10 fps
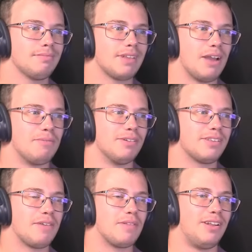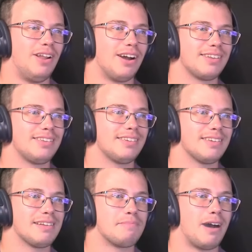Everyone's giving the looks
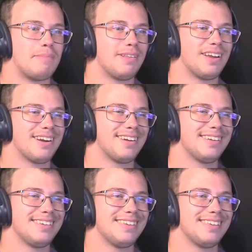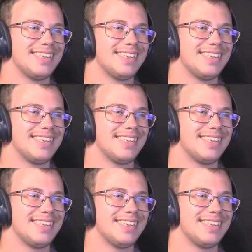because they're popular. Oh